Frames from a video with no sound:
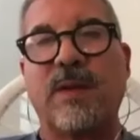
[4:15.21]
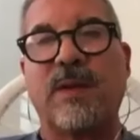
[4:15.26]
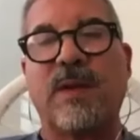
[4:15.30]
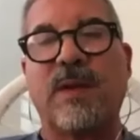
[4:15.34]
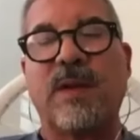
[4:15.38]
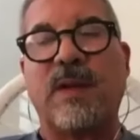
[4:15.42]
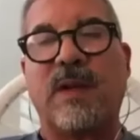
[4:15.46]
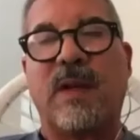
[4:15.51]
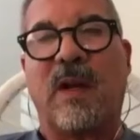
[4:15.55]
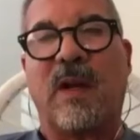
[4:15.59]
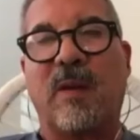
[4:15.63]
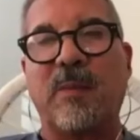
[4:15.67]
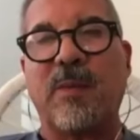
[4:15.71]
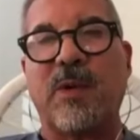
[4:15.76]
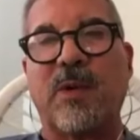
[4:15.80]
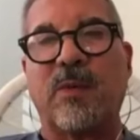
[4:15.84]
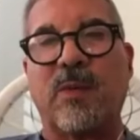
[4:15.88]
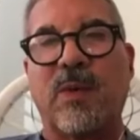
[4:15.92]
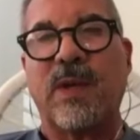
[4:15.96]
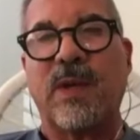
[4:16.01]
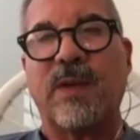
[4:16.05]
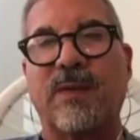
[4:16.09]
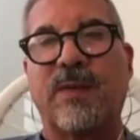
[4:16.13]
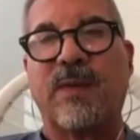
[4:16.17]
the number
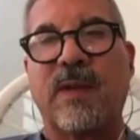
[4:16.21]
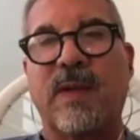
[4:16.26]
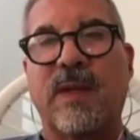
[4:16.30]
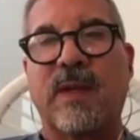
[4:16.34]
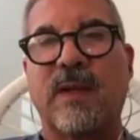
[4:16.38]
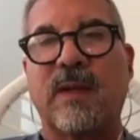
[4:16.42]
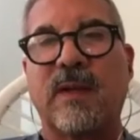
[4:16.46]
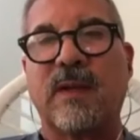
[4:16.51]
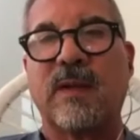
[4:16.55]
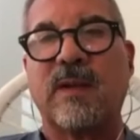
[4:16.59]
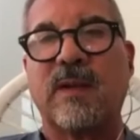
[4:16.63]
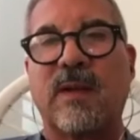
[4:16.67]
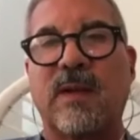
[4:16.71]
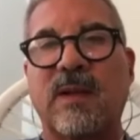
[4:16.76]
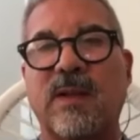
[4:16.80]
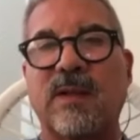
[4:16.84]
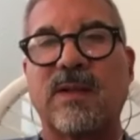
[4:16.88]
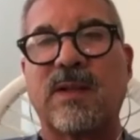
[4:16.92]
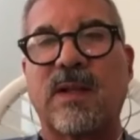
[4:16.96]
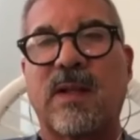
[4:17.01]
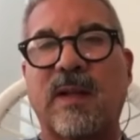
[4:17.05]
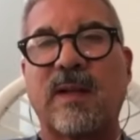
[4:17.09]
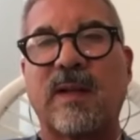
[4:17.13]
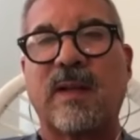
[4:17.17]
one thing
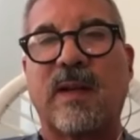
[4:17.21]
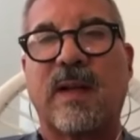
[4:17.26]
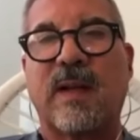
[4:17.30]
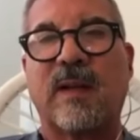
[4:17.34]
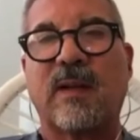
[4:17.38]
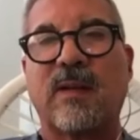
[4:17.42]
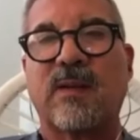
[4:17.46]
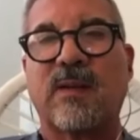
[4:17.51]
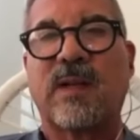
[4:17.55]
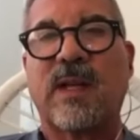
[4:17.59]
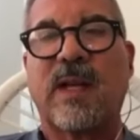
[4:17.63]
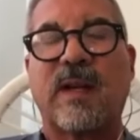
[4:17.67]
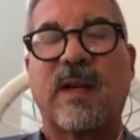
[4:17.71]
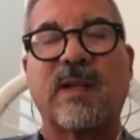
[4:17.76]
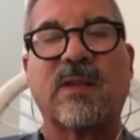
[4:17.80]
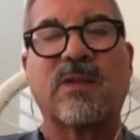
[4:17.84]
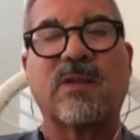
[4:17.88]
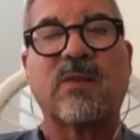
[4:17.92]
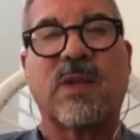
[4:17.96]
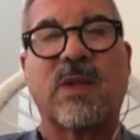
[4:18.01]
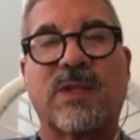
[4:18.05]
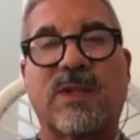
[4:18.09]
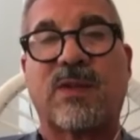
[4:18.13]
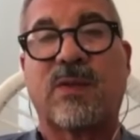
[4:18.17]
is I, I look at is
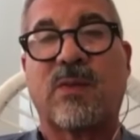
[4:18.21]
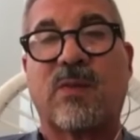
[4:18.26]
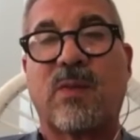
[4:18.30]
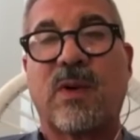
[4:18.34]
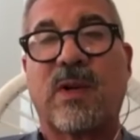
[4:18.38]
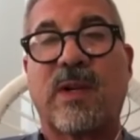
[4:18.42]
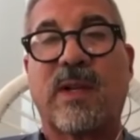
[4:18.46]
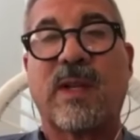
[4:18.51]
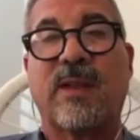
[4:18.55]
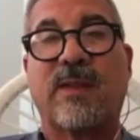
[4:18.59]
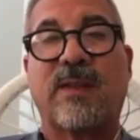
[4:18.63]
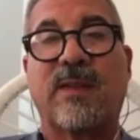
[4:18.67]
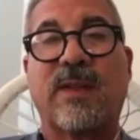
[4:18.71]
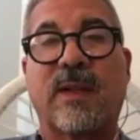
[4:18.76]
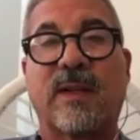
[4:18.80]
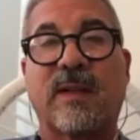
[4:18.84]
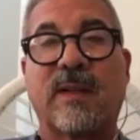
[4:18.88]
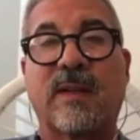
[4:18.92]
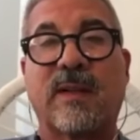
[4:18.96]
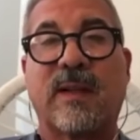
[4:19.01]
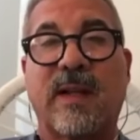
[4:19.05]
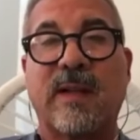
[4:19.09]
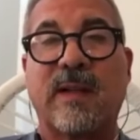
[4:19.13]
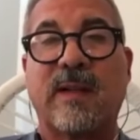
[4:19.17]
what's their work ethic
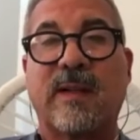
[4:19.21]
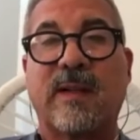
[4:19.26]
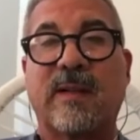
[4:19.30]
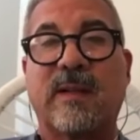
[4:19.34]
like?